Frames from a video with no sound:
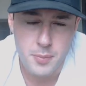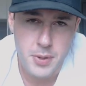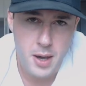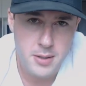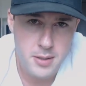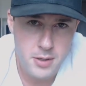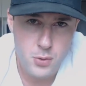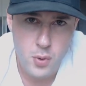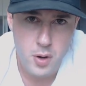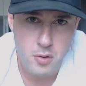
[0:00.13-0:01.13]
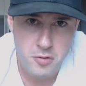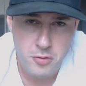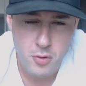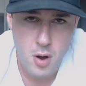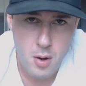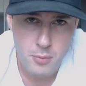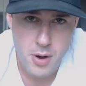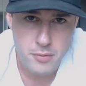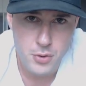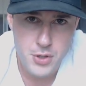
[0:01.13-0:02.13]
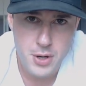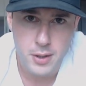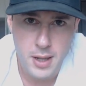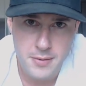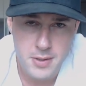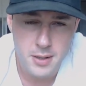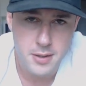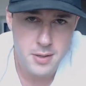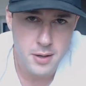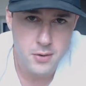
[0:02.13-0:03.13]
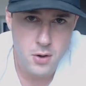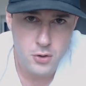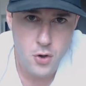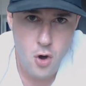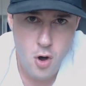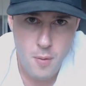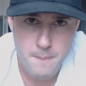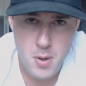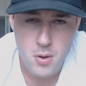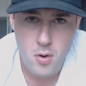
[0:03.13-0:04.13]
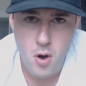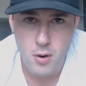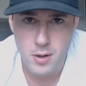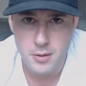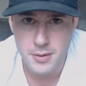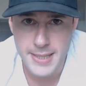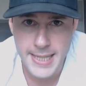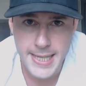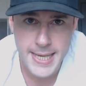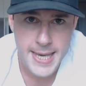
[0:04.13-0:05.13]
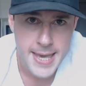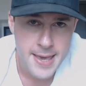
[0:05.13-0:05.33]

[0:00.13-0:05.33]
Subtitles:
up, guys? It's Will from revolutionarylifestyledesign.com, RLD,